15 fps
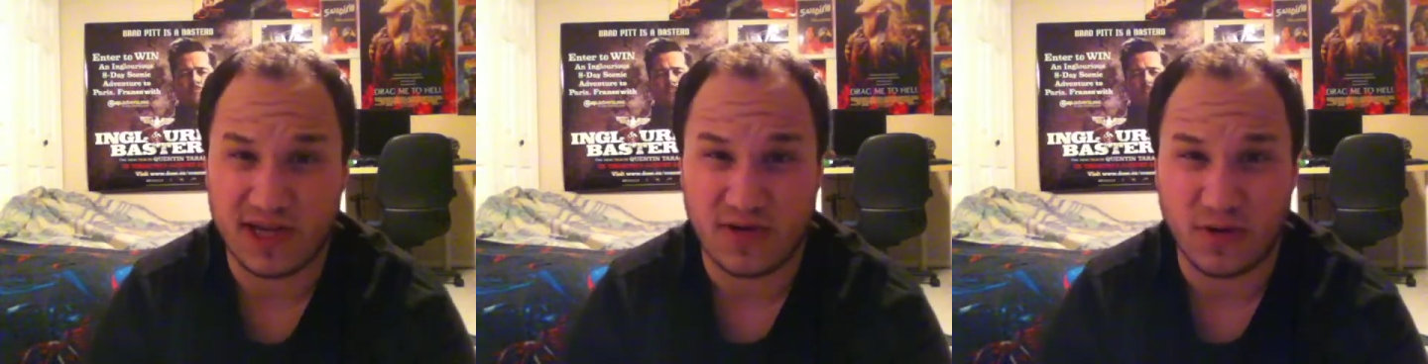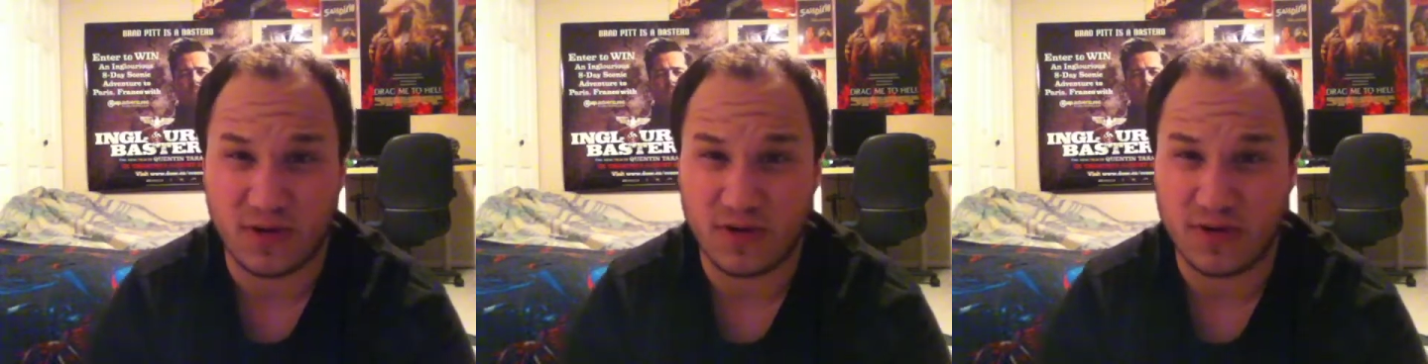
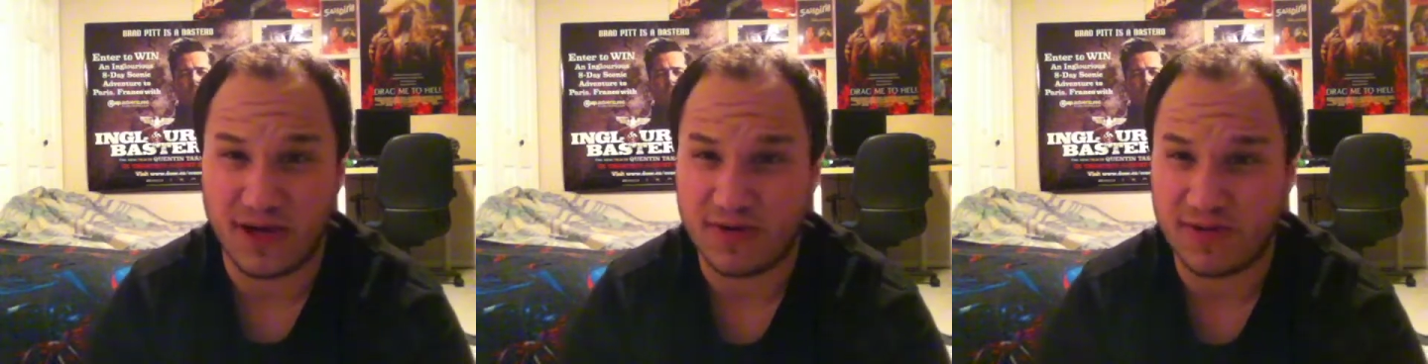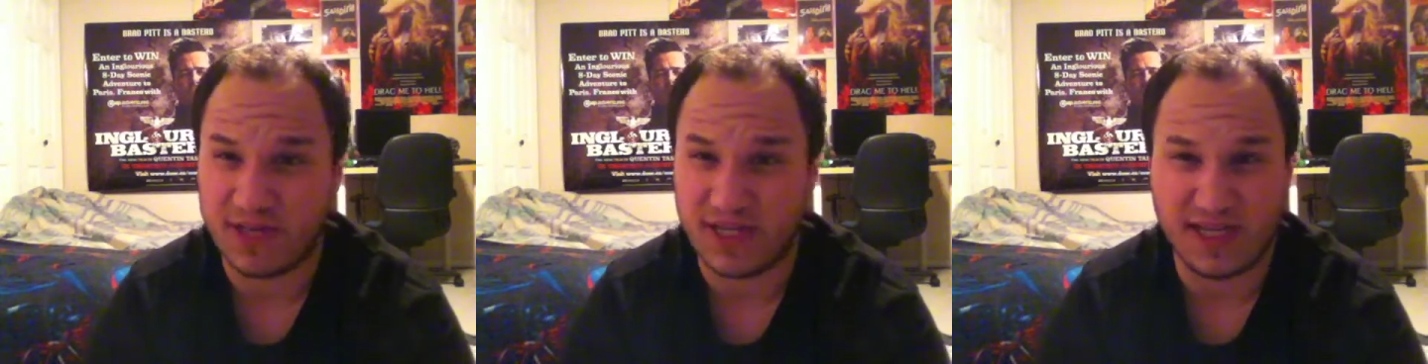nor do I
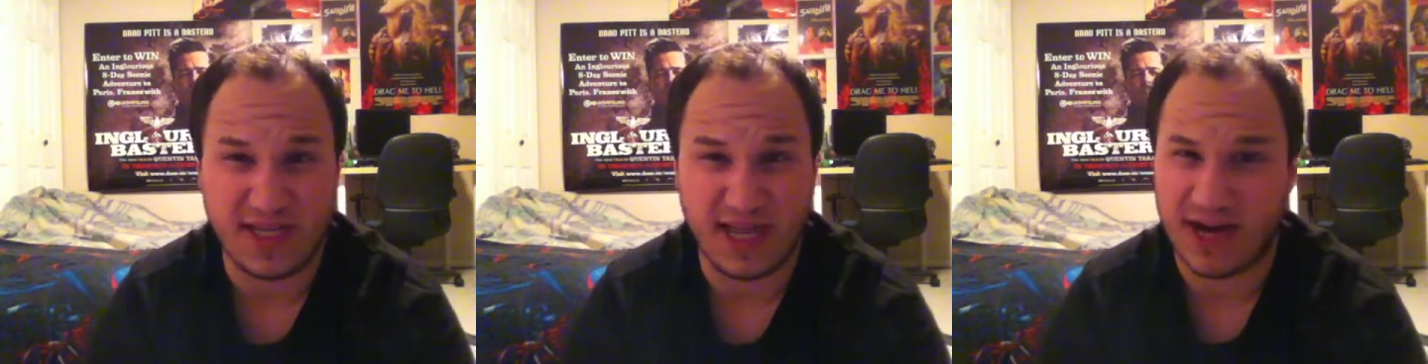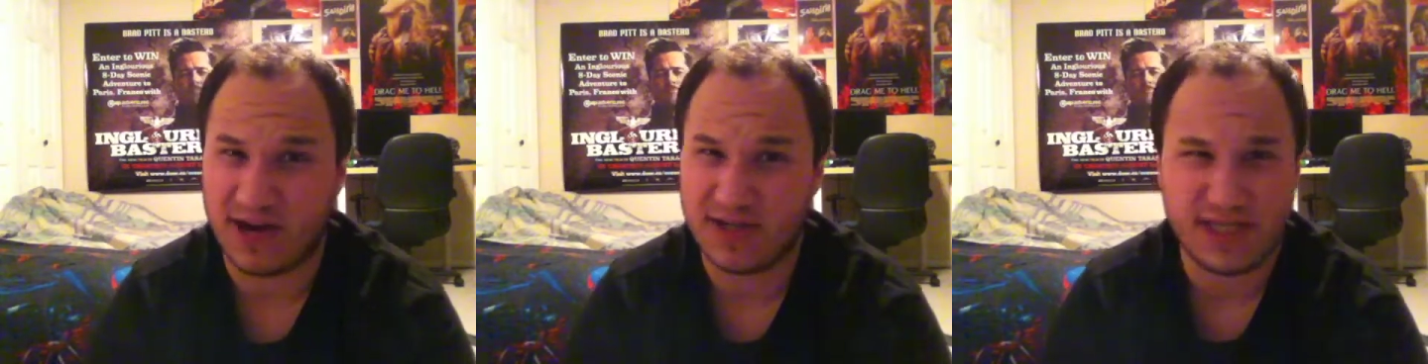really
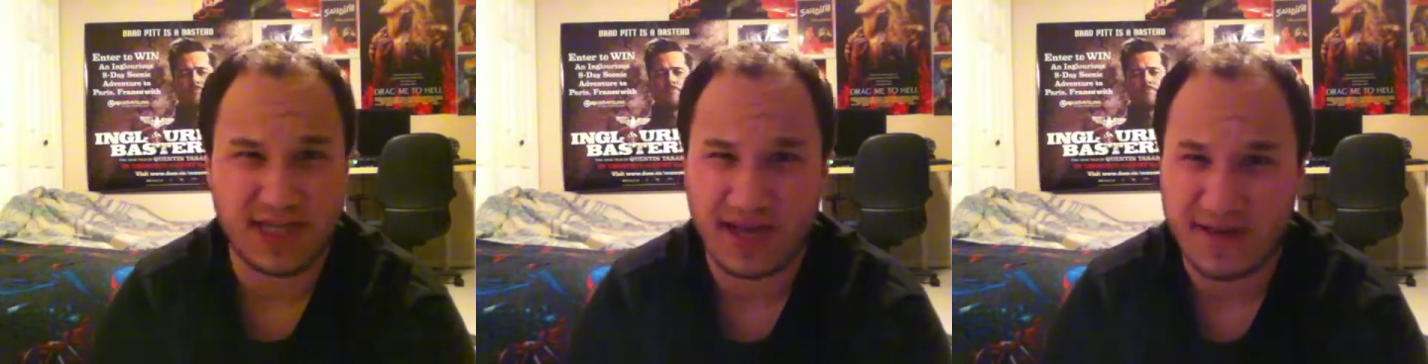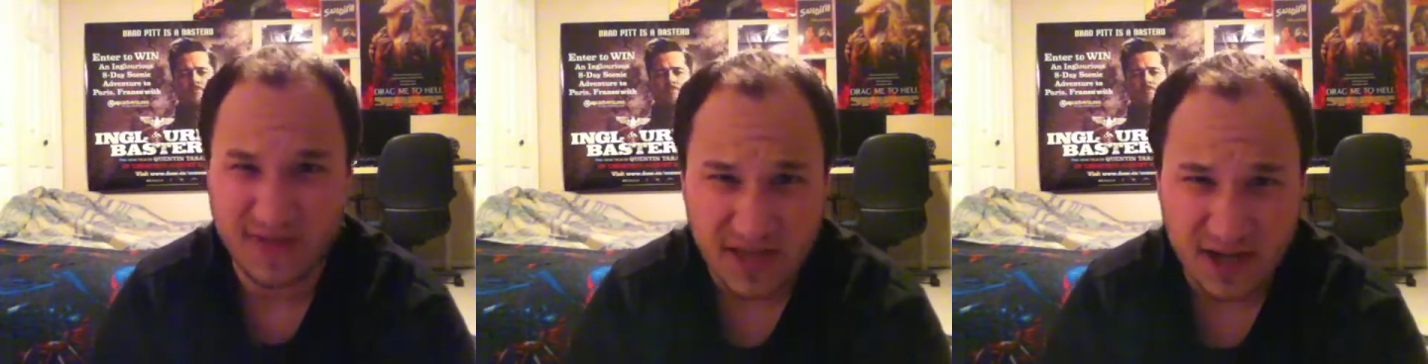care to see
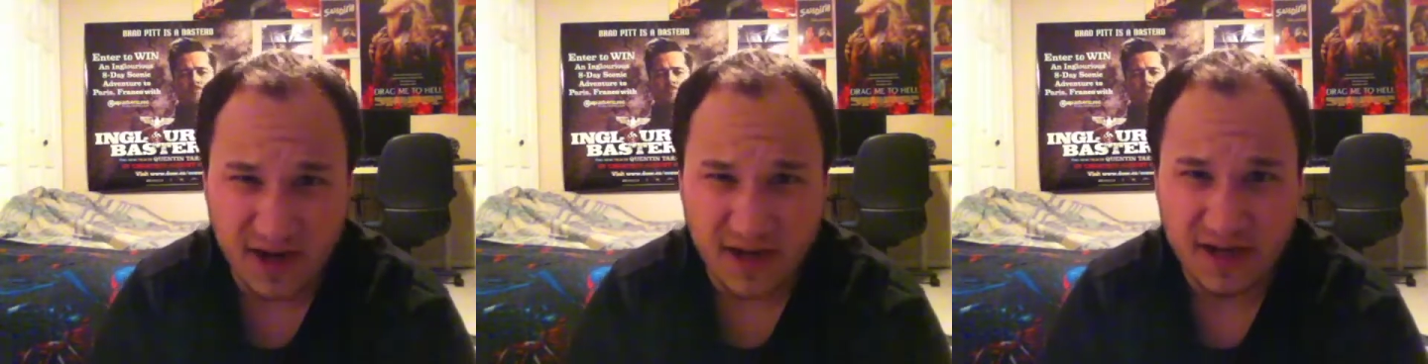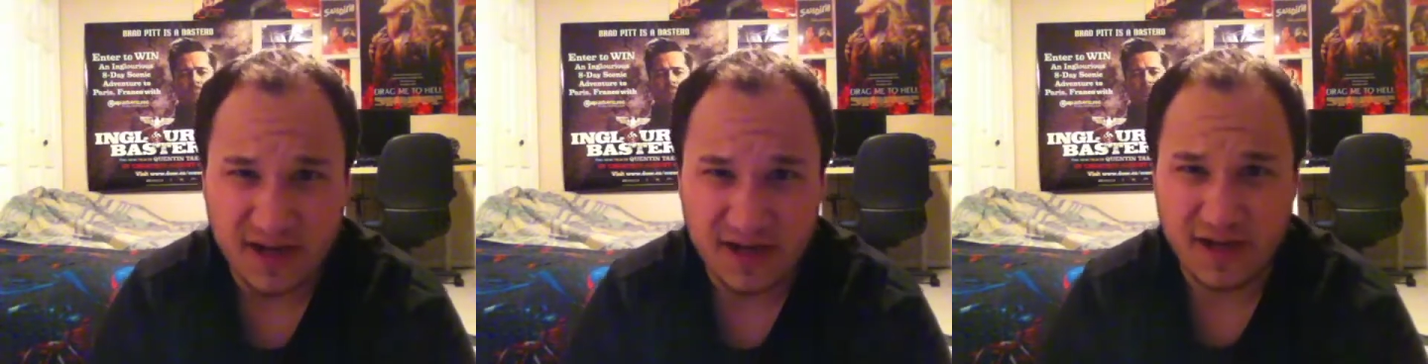
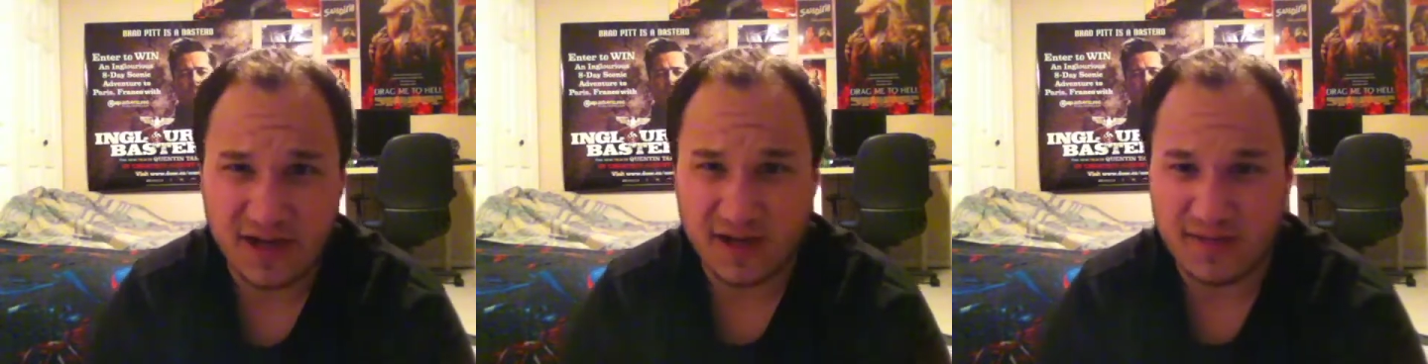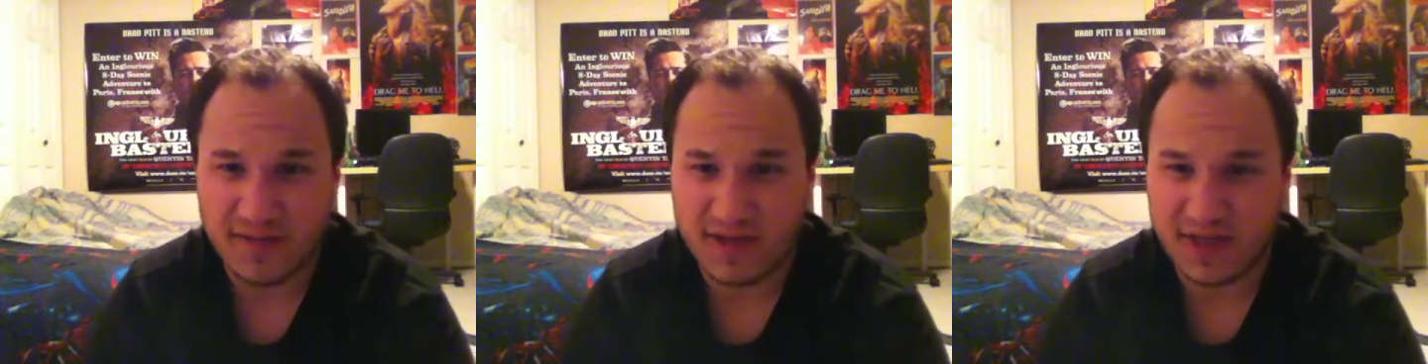Avatar.
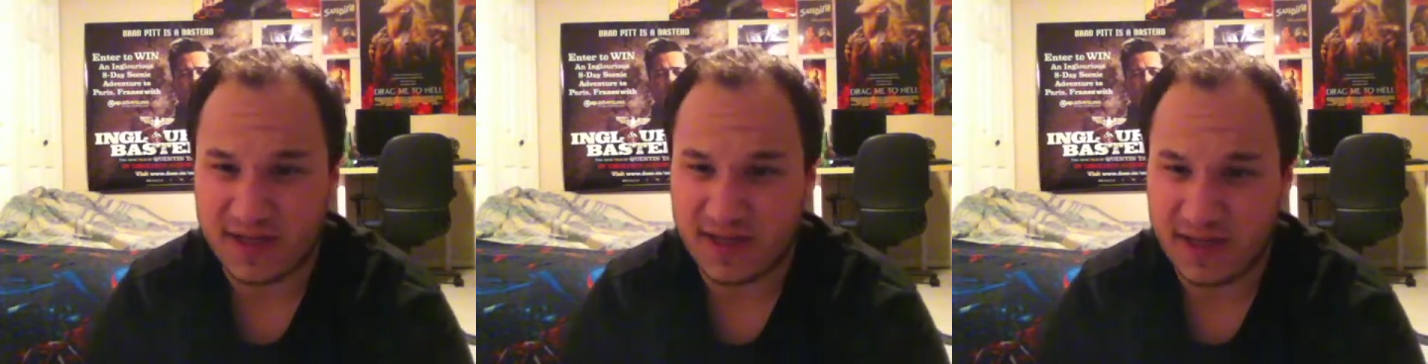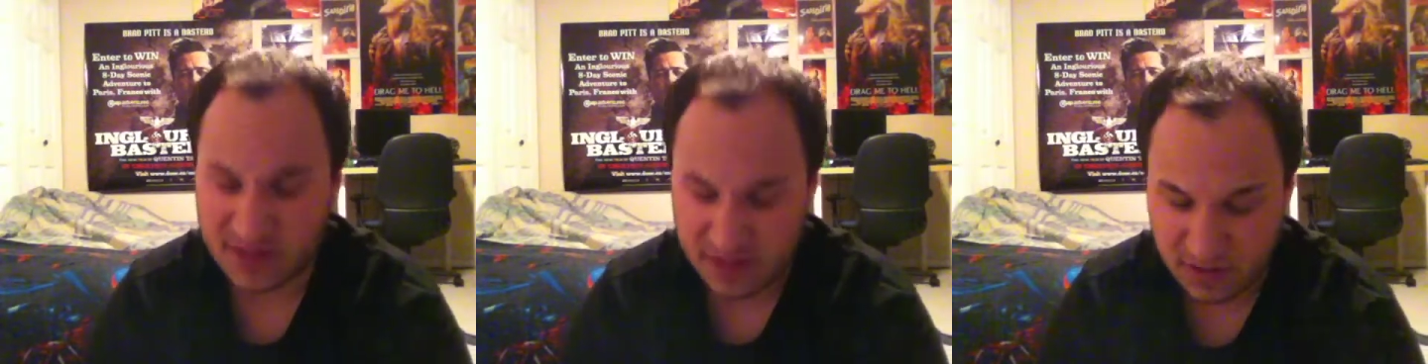But
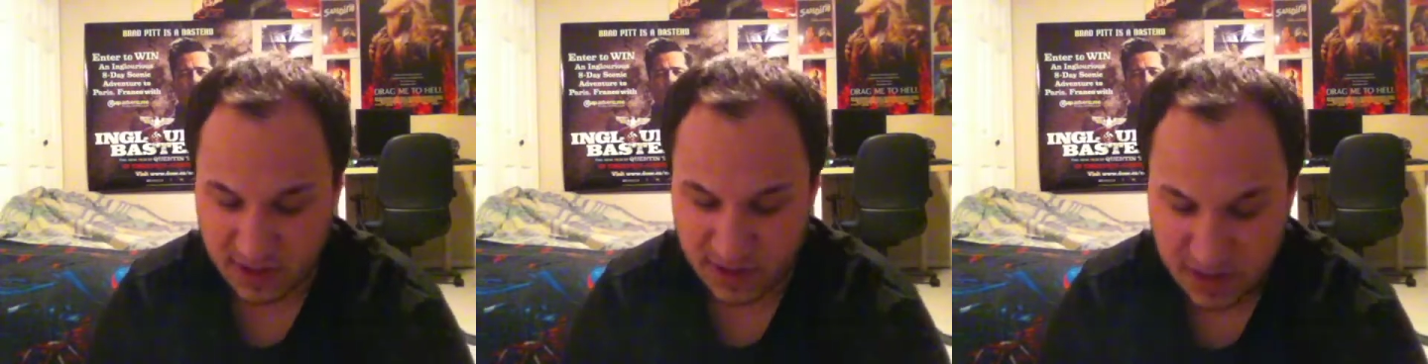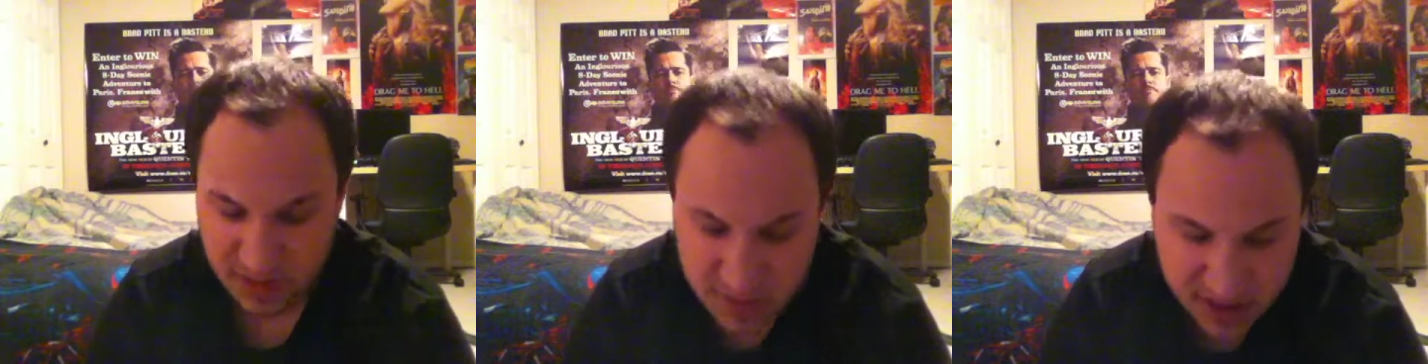nonetheless, so I
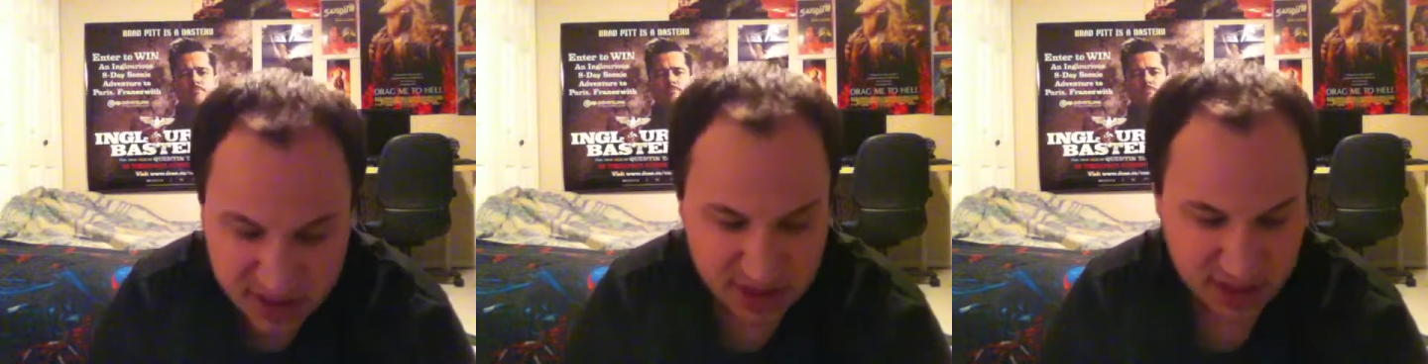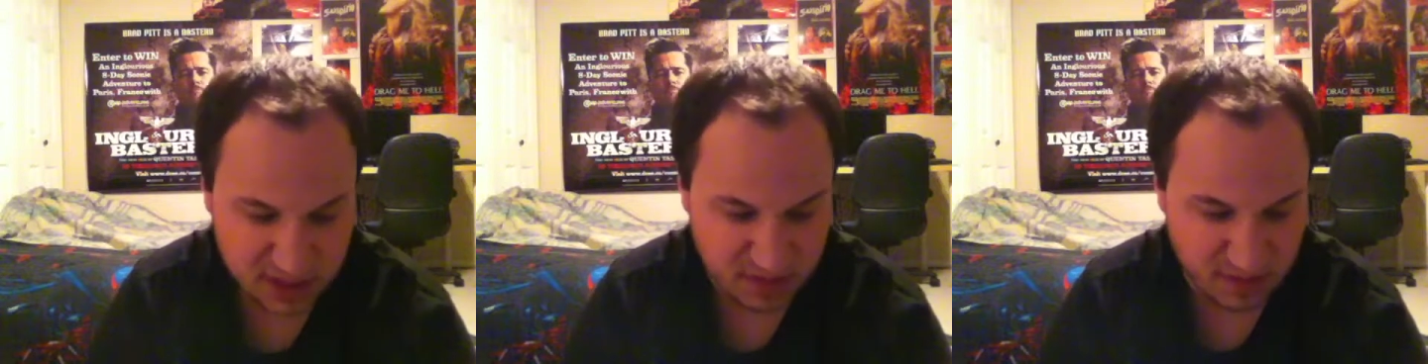didn't want to
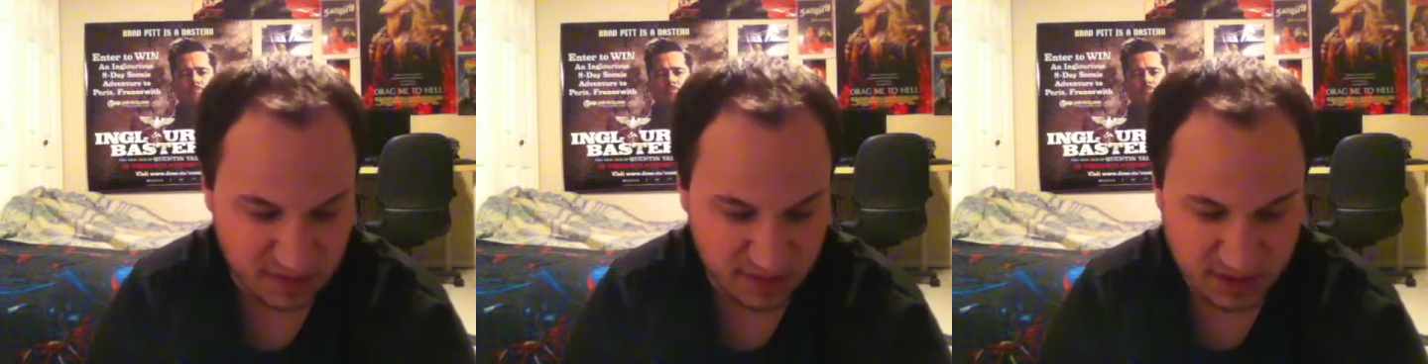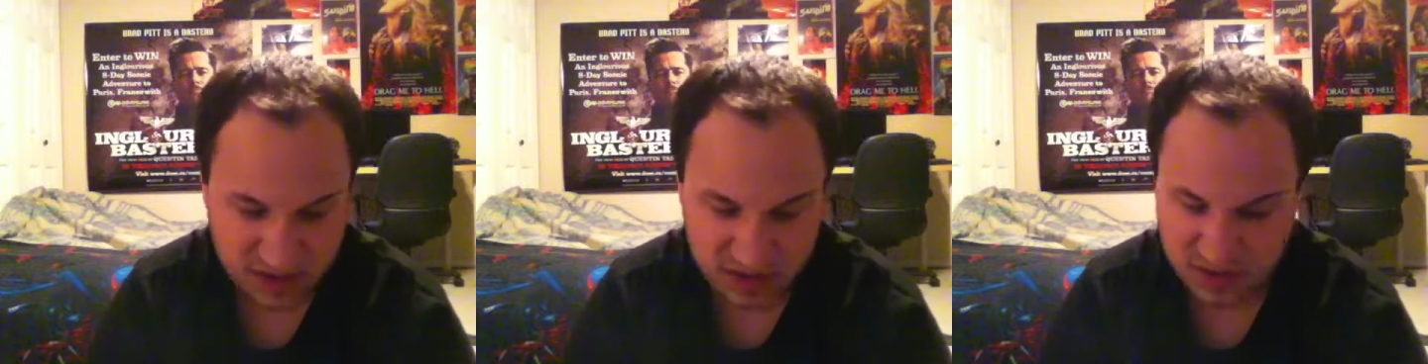see this movie,